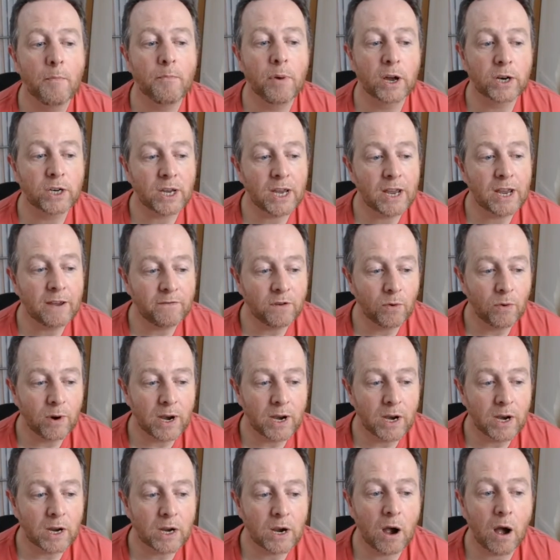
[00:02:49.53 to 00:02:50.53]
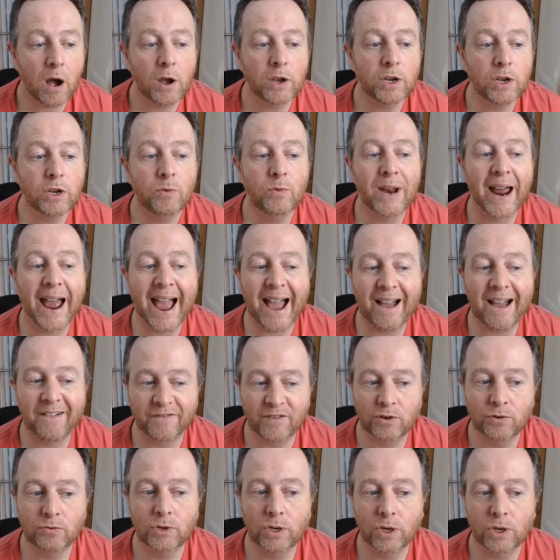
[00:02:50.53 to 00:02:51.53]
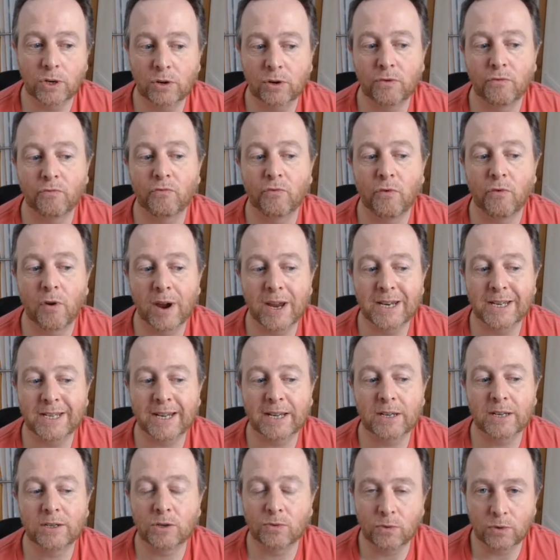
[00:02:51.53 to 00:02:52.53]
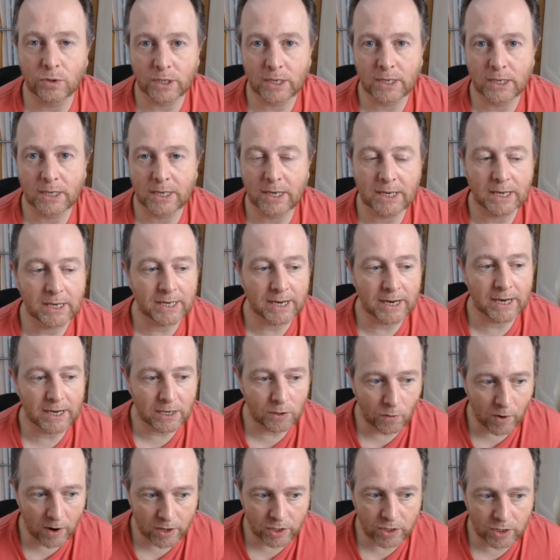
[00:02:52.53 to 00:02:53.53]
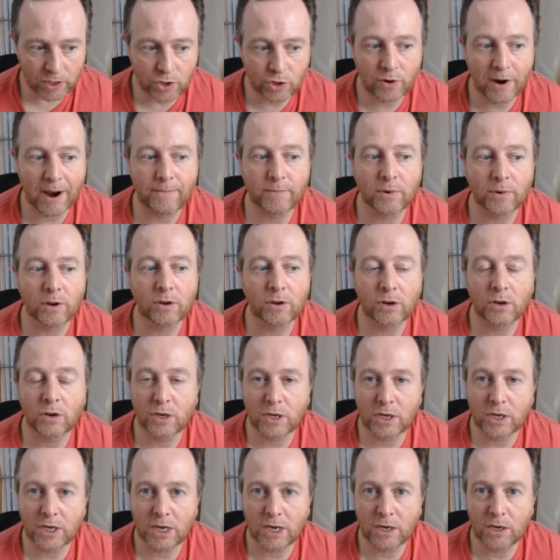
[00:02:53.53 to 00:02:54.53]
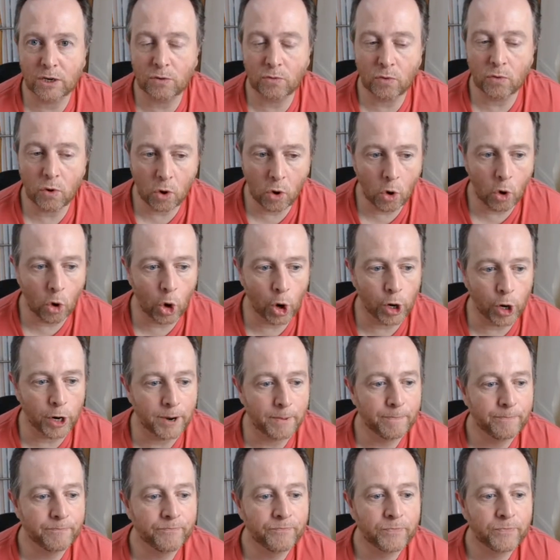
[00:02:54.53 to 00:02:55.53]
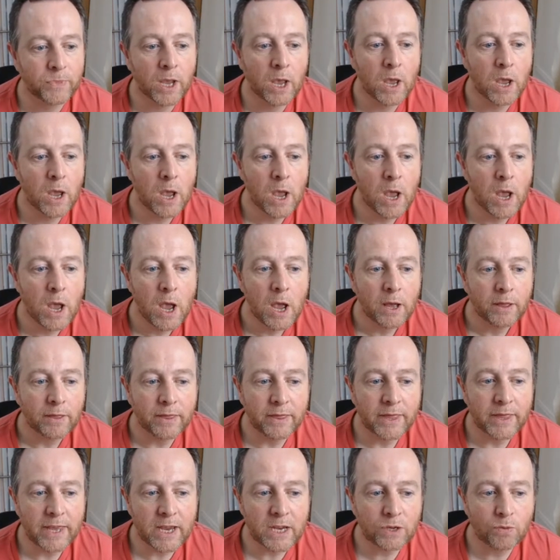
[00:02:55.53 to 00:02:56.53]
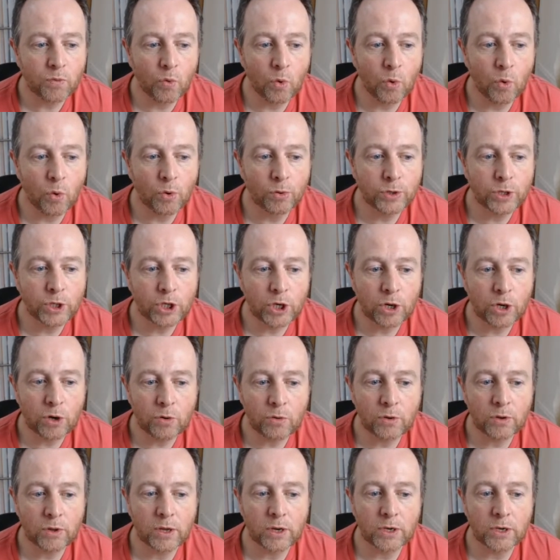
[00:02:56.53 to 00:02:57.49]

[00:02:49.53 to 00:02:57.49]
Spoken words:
But if you were in a car, you would have to turn right towards the city centre, whereas the tram could continue on. This warns you